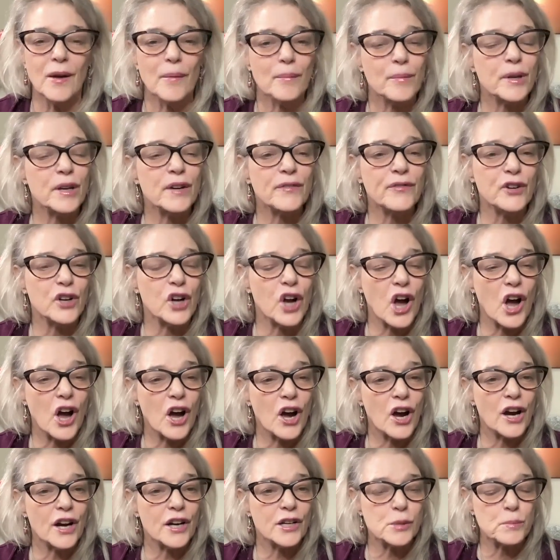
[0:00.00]
Beautiful
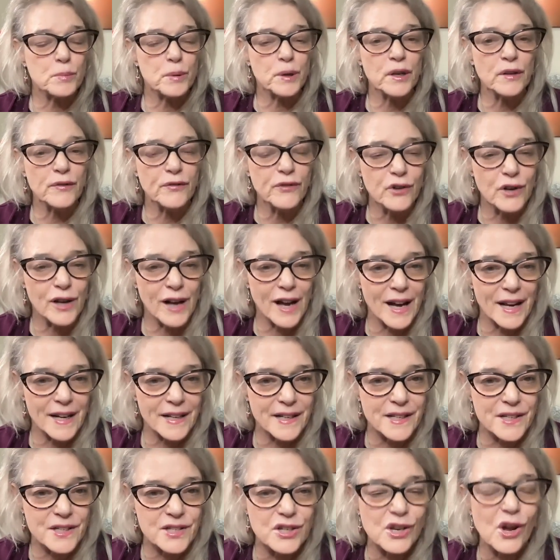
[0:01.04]
cards, beautiful
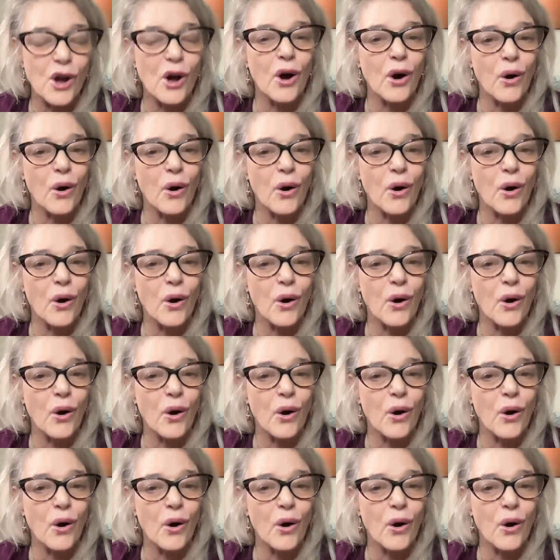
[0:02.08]
guidance.